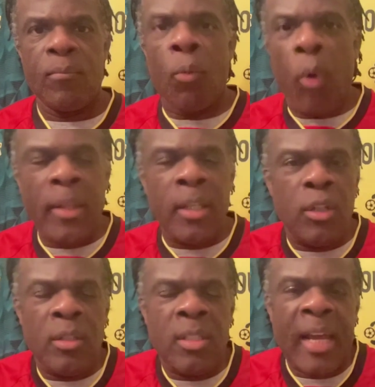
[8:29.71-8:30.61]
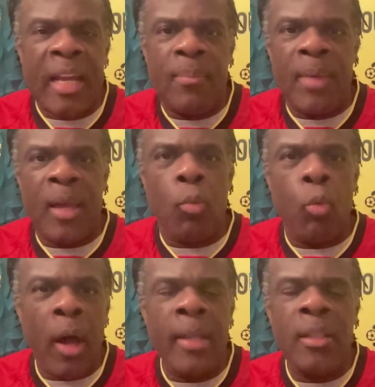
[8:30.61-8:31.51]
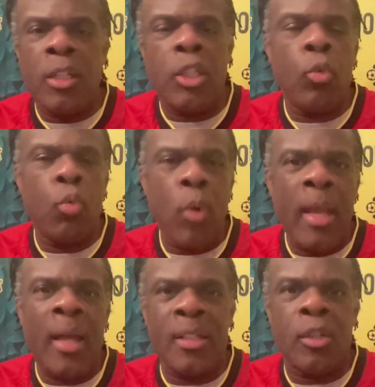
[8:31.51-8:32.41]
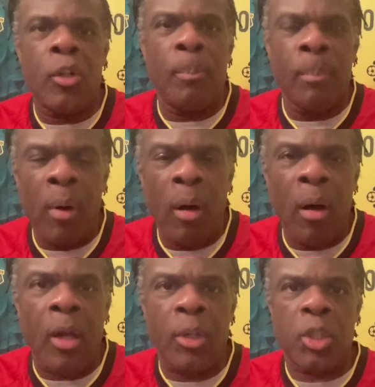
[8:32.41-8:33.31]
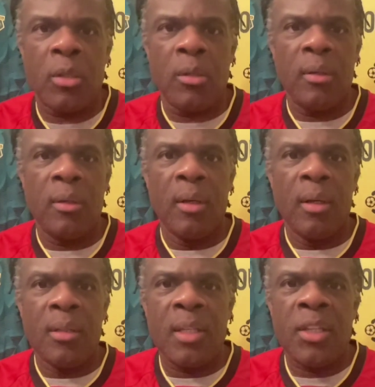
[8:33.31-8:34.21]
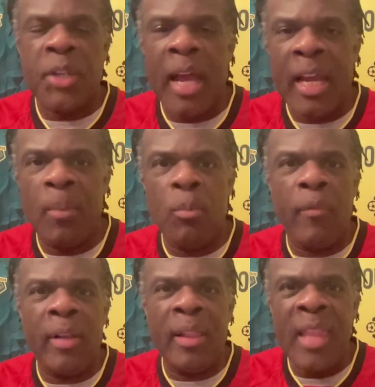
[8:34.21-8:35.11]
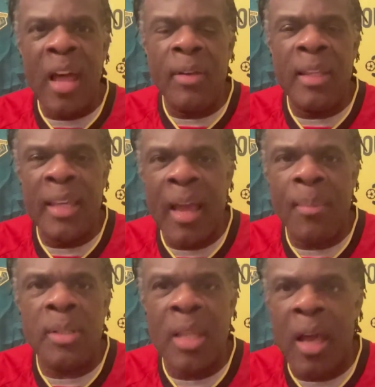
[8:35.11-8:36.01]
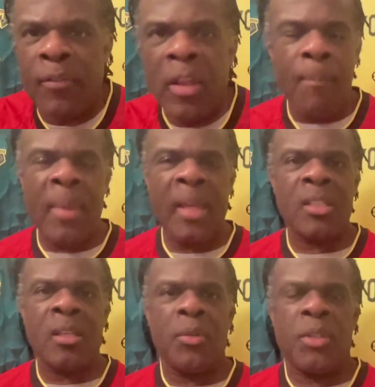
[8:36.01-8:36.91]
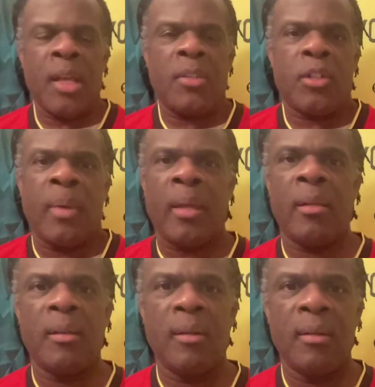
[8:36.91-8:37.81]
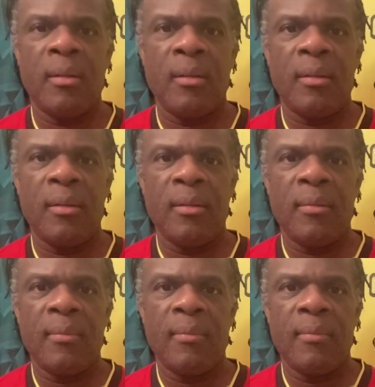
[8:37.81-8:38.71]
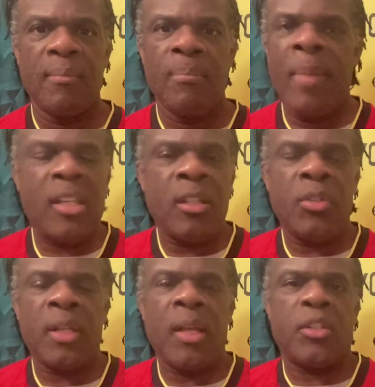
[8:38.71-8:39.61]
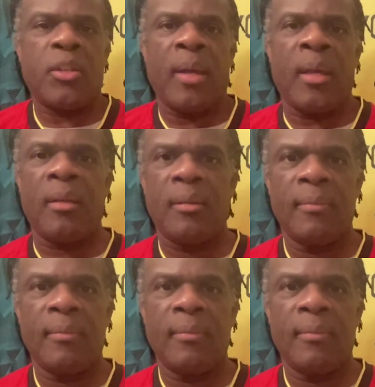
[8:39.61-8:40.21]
Why didn't you sack him then? Why did you wait until March to sack him with 11 games left? Makes no sense to me. Makes no sense to me.